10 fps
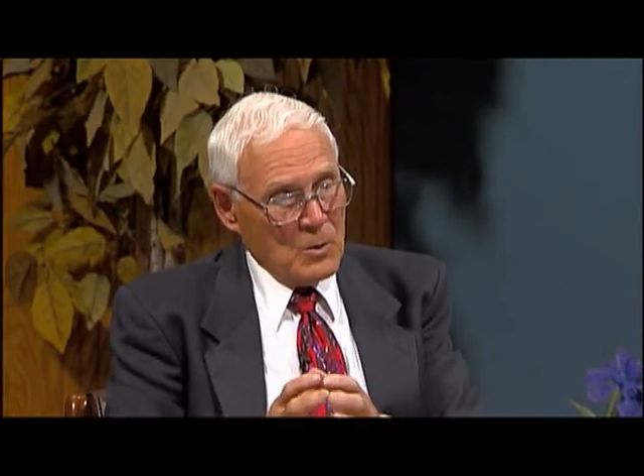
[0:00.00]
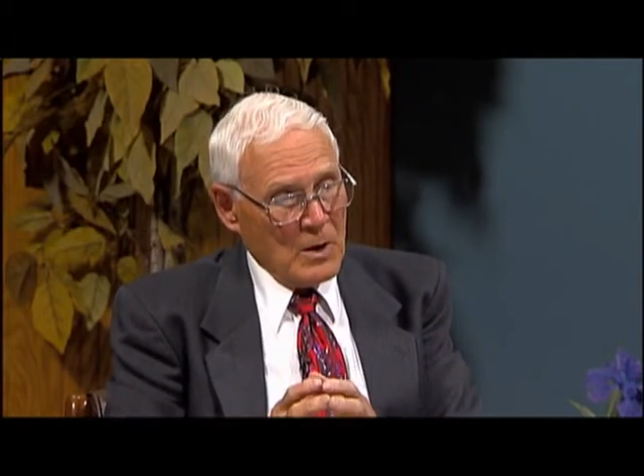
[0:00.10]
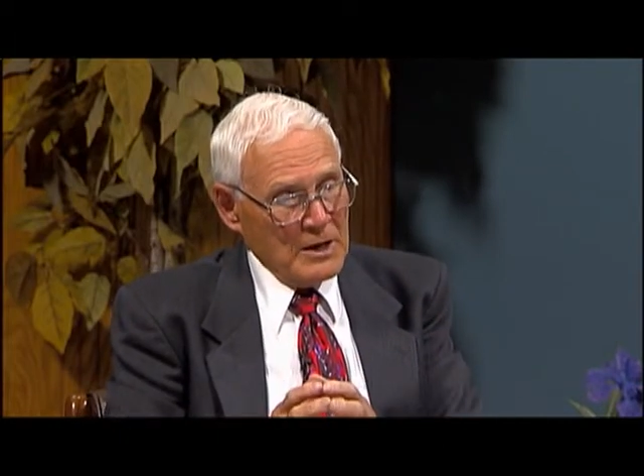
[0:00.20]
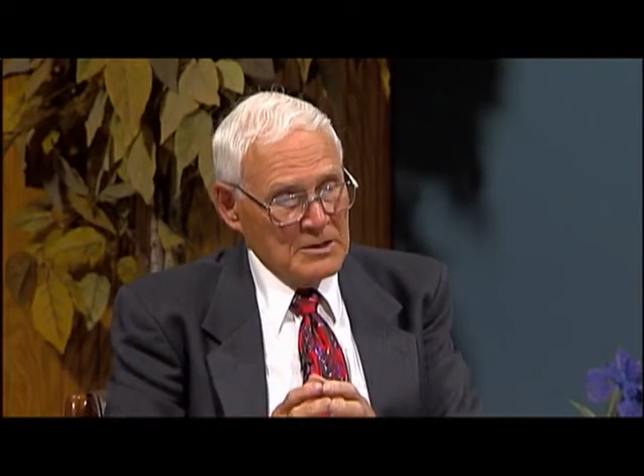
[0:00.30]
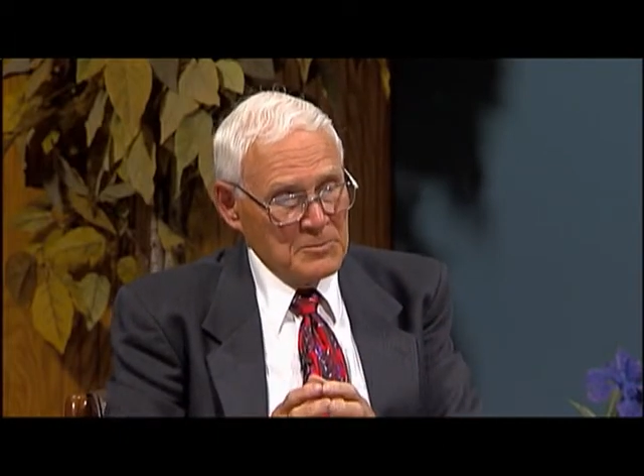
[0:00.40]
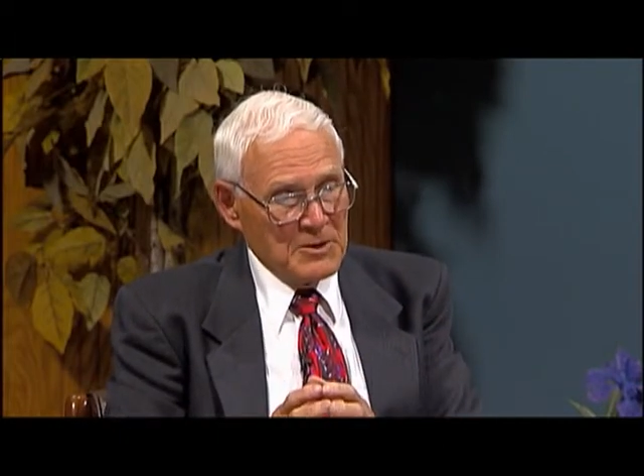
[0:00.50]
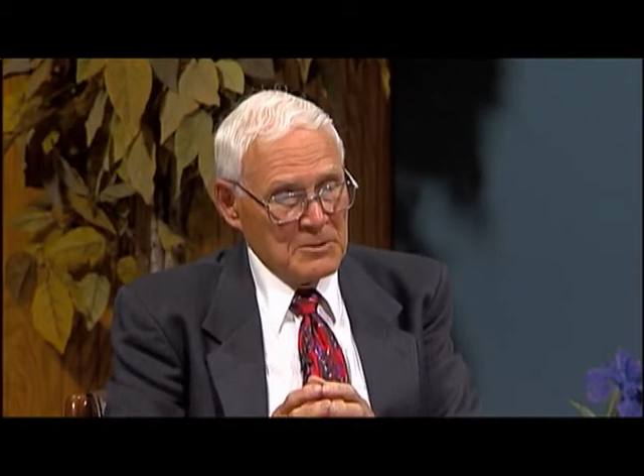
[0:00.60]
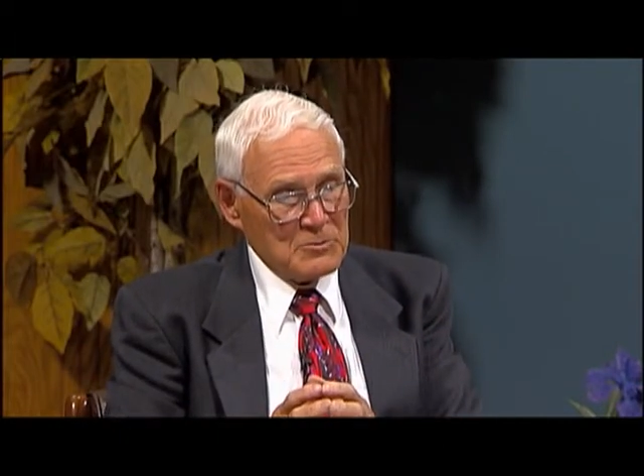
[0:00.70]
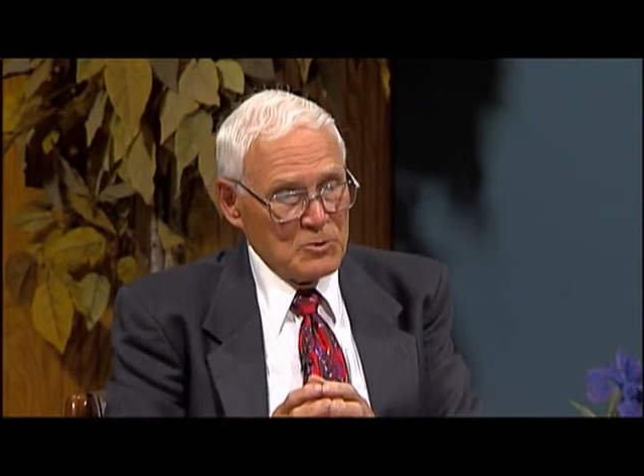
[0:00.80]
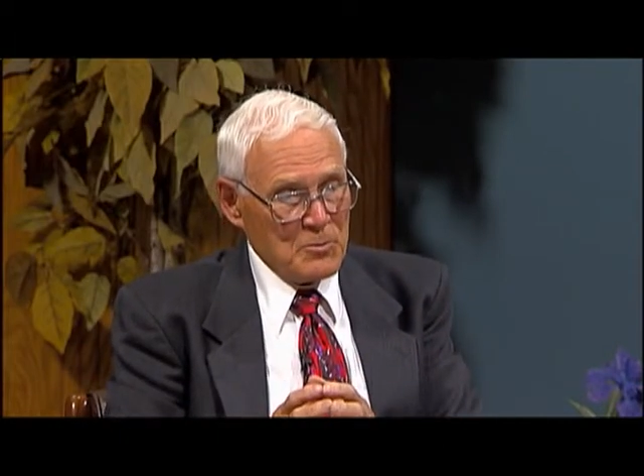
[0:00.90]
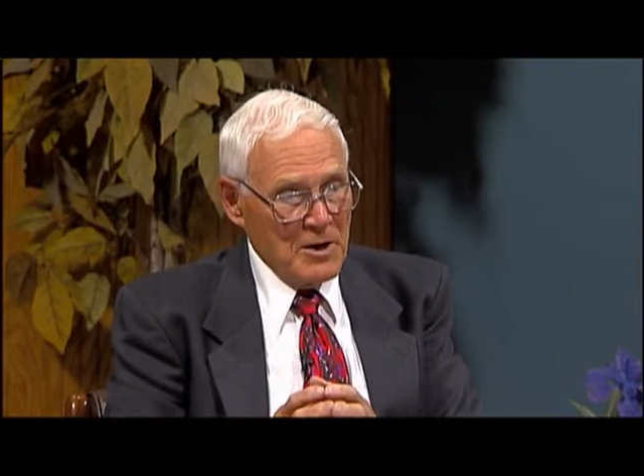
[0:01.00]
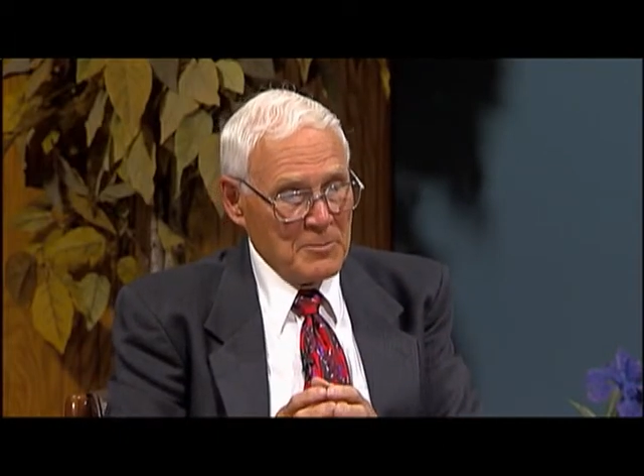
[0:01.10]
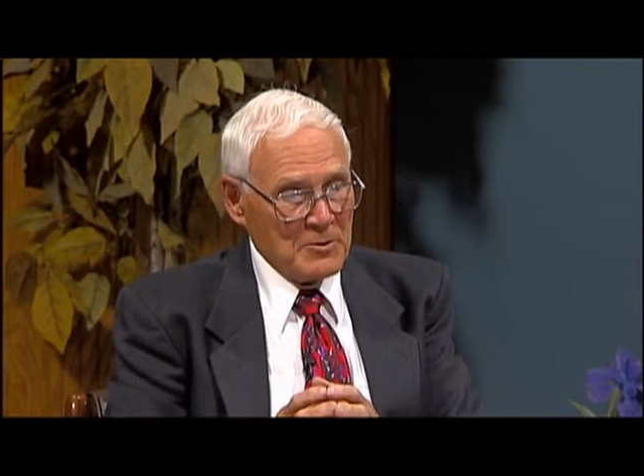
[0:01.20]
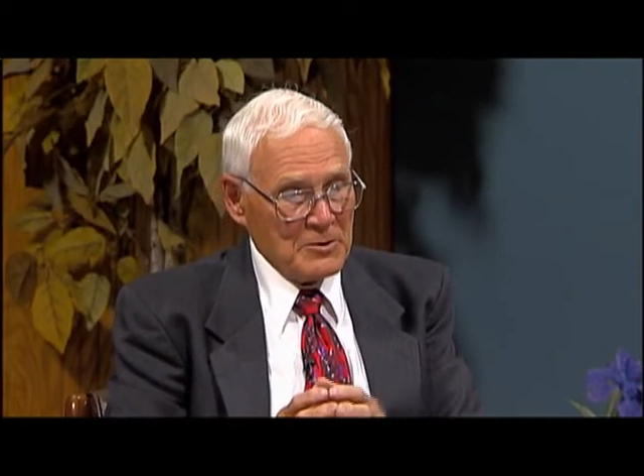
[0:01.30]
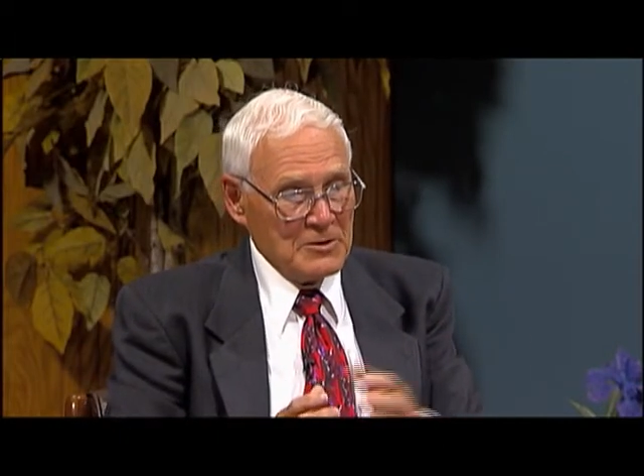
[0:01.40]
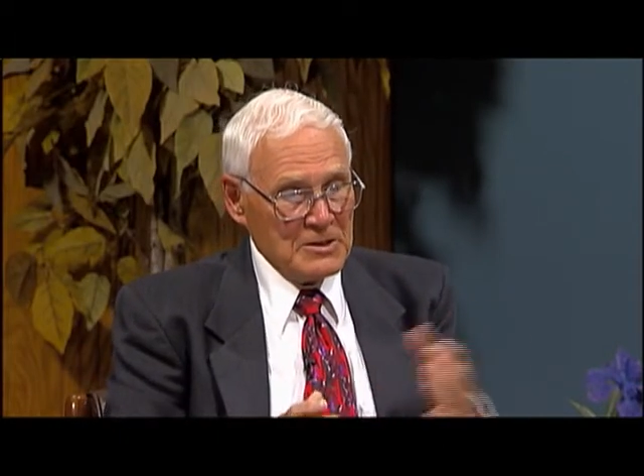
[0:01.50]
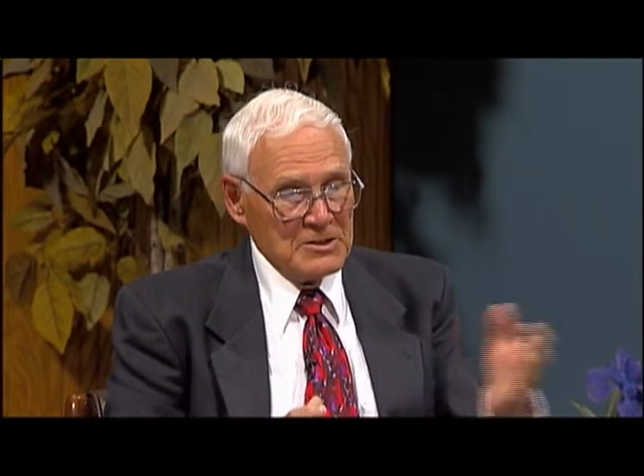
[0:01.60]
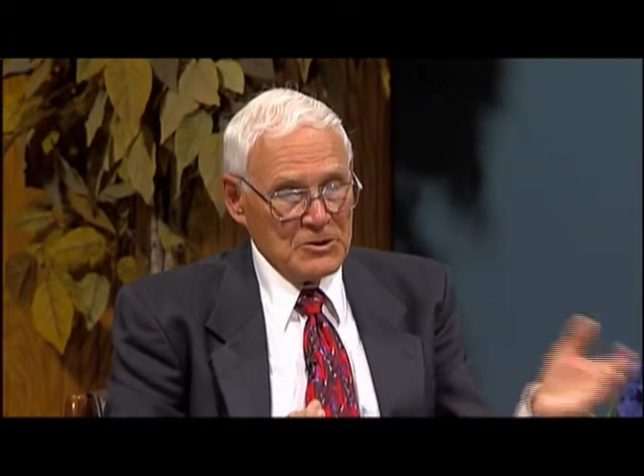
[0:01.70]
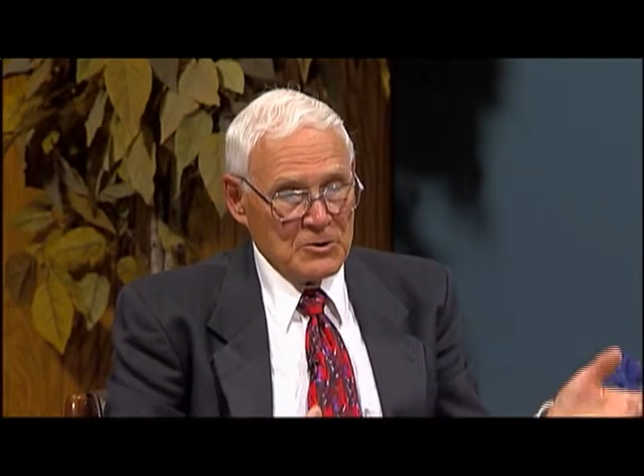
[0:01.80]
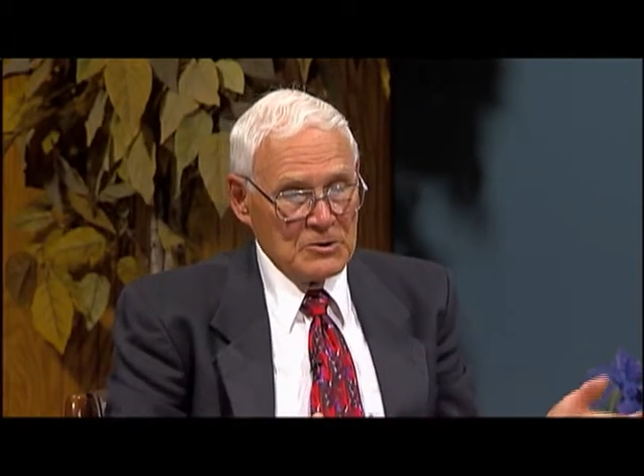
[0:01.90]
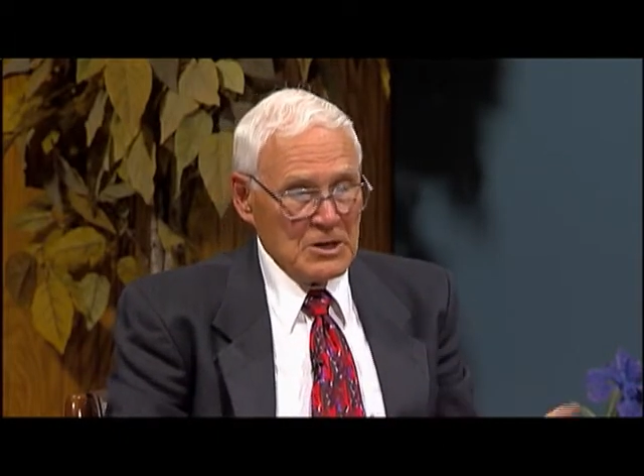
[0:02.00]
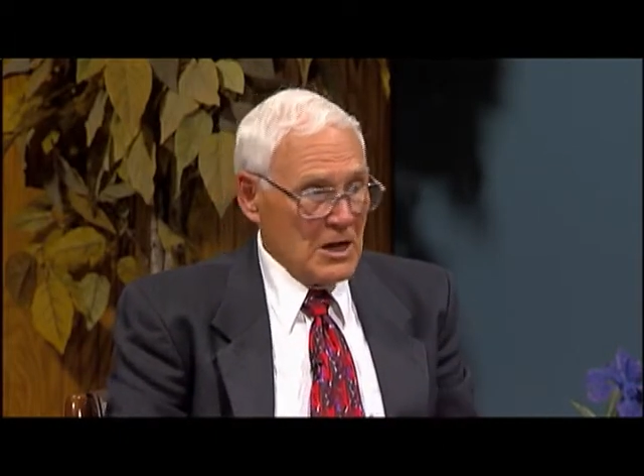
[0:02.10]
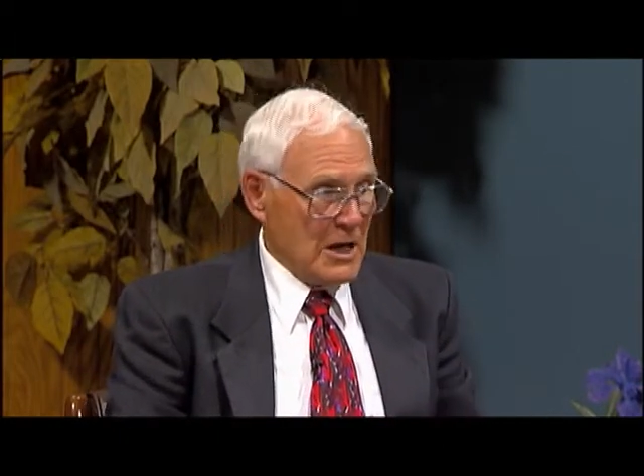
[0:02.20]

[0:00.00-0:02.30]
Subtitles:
Why it's become so popular in these years,